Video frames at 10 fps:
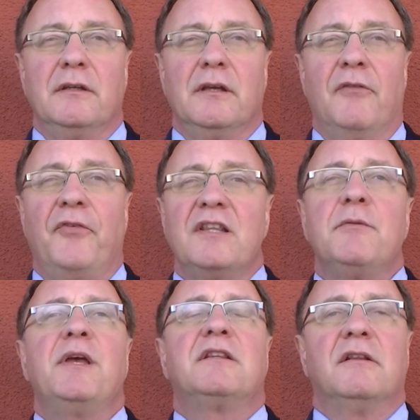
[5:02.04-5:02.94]
a
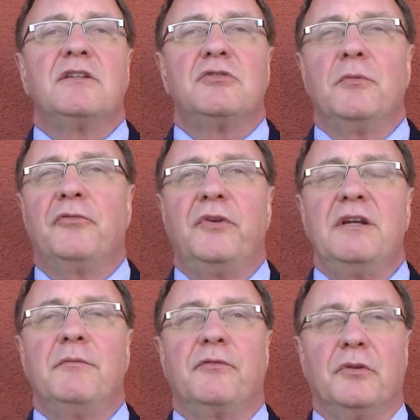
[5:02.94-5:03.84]
fundamental issue of
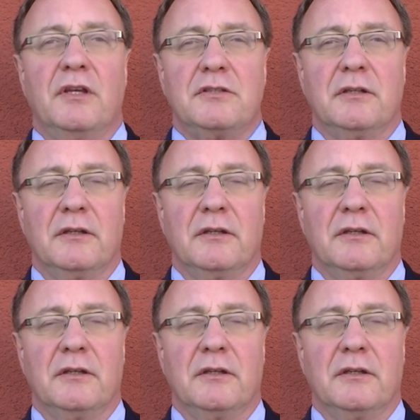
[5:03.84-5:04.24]
freedom of religion.